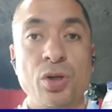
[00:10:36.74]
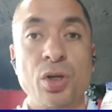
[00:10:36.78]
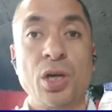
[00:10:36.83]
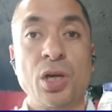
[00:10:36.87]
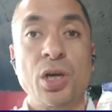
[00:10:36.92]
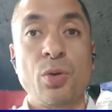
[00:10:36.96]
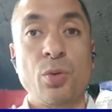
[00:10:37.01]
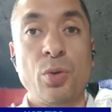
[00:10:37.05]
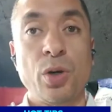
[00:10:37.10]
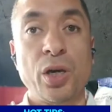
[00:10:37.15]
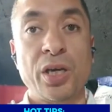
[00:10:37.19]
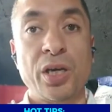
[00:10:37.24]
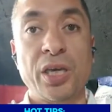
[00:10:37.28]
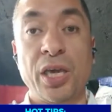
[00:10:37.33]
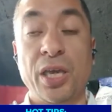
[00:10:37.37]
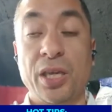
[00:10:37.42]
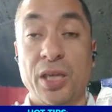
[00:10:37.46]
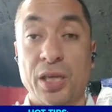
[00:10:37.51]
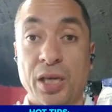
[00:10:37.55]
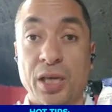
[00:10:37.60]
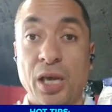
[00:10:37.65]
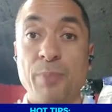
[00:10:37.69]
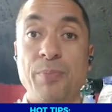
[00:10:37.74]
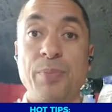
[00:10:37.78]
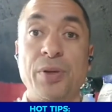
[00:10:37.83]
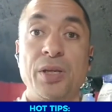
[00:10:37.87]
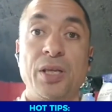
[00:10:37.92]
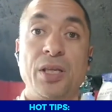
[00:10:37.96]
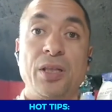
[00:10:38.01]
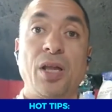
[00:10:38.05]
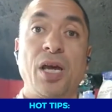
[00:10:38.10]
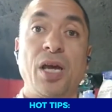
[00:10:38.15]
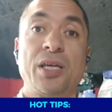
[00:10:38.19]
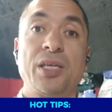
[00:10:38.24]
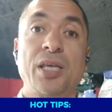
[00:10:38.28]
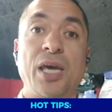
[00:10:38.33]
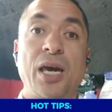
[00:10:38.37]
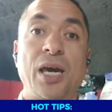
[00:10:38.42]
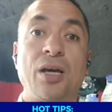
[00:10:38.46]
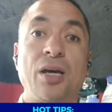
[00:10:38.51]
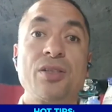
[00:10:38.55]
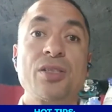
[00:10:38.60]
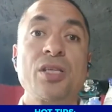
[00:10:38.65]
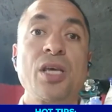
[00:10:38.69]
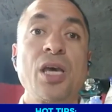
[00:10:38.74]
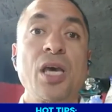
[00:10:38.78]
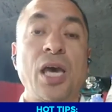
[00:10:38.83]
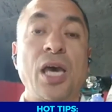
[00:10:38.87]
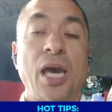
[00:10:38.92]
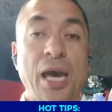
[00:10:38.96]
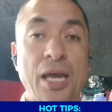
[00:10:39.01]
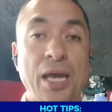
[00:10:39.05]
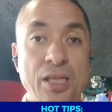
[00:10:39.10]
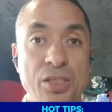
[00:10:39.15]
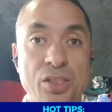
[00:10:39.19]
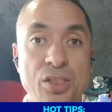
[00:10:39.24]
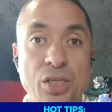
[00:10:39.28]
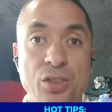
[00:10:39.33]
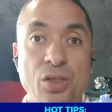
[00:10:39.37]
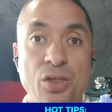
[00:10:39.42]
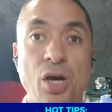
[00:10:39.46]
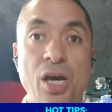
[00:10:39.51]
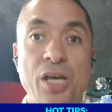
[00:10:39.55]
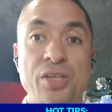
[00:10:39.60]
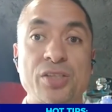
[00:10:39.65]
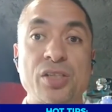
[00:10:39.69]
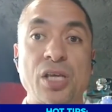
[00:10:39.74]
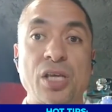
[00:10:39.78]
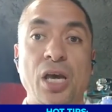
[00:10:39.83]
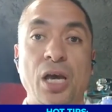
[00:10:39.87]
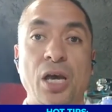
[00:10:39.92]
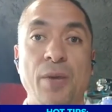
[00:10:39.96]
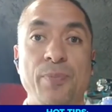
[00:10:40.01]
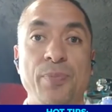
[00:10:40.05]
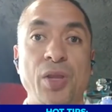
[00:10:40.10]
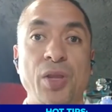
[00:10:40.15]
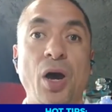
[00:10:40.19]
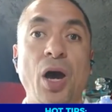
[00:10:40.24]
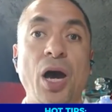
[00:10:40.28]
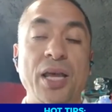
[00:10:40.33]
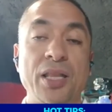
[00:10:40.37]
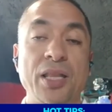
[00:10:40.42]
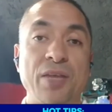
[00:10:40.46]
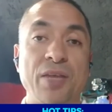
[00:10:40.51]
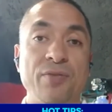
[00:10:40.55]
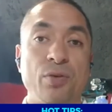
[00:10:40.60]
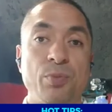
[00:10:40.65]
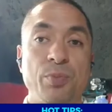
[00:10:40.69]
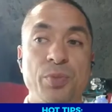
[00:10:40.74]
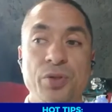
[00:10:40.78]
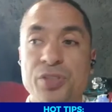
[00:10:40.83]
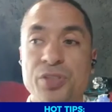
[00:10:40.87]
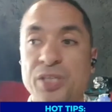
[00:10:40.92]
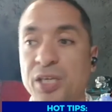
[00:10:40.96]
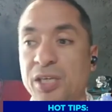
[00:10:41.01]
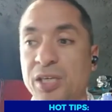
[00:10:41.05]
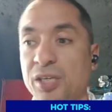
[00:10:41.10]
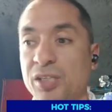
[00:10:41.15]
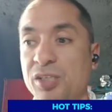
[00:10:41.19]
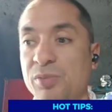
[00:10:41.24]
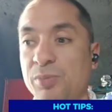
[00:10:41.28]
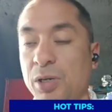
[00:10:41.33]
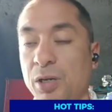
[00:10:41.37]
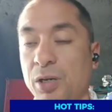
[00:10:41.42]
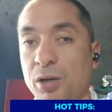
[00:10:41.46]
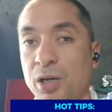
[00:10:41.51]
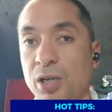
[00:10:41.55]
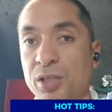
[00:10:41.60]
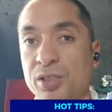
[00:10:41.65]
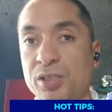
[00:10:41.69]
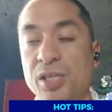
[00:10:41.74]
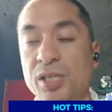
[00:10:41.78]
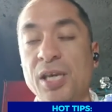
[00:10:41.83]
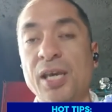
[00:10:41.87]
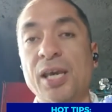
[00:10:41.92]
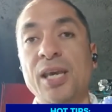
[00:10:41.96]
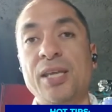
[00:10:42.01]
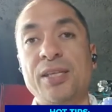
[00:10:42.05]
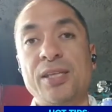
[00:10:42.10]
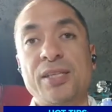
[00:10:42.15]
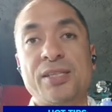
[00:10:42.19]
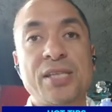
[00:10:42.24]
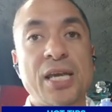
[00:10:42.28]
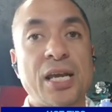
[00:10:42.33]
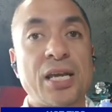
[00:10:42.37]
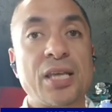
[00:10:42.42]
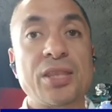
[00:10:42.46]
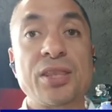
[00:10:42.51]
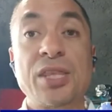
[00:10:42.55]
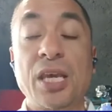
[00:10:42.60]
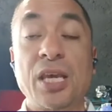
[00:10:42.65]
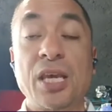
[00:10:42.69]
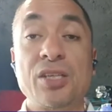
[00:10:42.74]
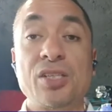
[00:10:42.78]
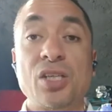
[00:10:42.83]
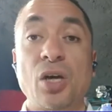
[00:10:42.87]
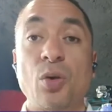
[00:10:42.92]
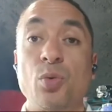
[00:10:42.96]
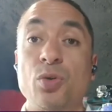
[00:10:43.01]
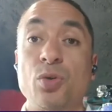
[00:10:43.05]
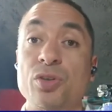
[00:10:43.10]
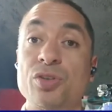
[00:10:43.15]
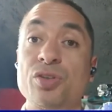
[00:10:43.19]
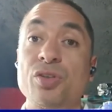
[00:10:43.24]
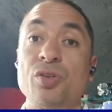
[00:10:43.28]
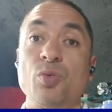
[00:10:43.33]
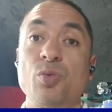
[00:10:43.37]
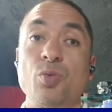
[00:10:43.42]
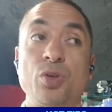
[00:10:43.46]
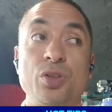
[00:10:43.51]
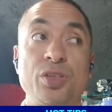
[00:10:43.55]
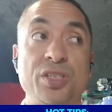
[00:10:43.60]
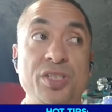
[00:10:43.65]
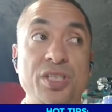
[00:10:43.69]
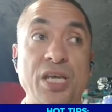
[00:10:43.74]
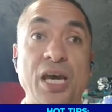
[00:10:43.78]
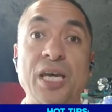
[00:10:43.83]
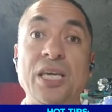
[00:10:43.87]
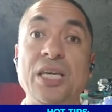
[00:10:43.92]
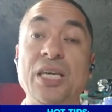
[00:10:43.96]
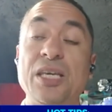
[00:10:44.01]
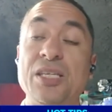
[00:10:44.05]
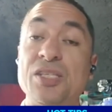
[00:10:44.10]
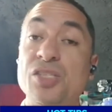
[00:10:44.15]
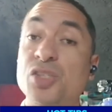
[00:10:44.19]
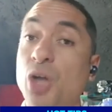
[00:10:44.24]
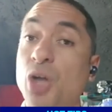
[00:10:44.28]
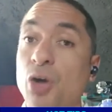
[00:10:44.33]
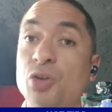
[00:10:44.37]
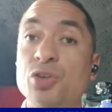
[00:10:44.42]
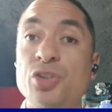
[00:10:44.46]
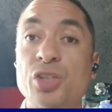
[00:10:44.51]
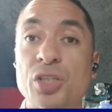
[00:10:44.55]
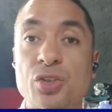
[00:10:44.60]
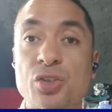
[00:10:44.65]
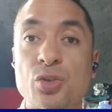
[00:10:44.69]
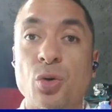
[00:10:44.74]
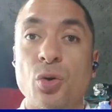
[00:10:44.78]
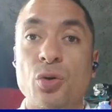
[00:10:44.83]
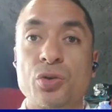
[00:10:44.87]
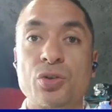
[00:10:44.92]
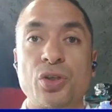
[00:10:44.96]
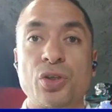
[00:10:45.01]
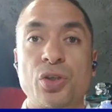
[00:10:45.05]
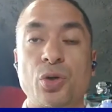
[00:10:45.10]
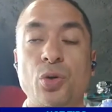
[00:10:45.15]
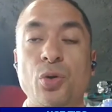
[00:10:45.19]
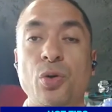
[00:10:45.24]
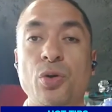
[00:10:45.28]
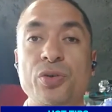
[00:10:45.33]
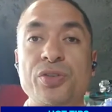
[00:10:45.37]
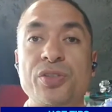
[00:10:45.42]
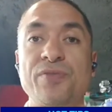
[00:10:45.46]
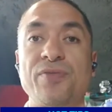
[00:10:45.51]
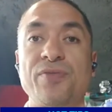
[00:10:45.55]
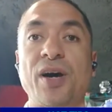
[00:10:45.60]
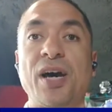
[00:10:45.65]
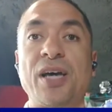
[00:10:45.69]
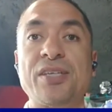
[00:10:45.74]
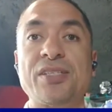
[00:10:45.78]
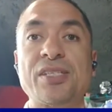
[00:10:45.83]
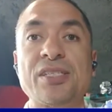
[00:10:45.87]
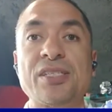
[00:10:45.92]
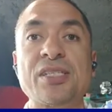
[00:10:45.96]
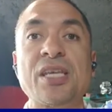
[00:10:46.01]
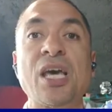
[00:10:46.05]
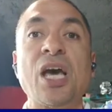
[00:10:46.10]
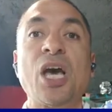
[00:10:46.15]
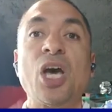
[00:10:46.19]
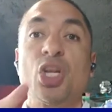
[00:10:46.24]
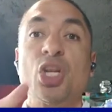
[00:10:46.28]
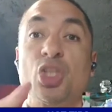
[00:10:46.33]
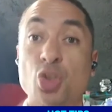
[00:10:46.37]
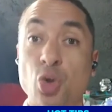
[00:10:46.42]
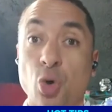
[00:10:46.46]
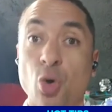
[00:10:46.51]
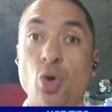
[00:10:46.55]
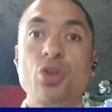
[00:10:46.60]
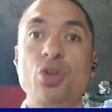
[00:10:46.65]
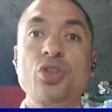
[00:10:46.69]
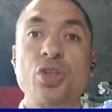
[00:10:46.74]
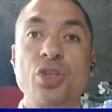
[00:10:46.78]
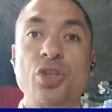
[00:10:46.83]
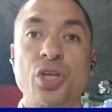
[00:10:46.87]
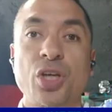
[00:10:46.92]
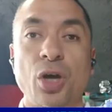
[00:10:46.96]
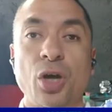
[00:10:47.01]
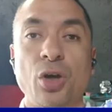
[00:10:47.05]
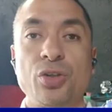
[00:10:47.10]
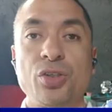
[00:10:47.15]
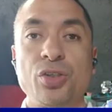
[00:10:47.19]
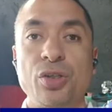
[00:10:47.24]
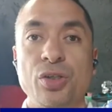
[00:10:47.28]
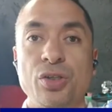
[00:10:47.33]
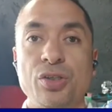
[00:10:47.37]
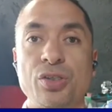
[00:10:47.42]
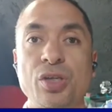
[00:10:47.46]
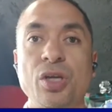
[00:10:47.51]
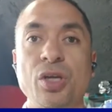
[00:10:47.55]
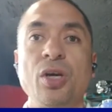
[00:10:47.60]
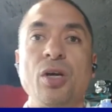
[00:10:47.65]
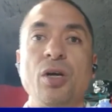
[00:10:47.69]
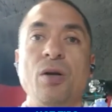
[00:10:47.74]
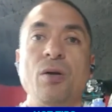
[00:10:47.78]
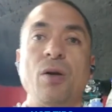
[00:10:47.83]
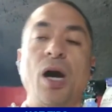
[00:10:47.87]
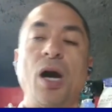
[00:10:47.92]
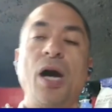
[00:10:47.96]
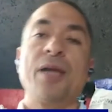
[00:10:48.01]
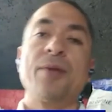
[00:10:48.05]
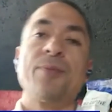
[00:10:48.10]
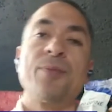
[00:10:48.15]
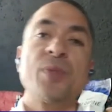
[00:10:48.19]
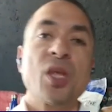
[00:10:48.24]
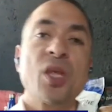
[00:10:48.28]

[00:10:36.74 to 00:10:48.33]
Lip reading: work in a company like ours, and it's a nice high-level boutique experience. The second thing is would say is, don't just talk to the course advisors, talk to the coaches, right?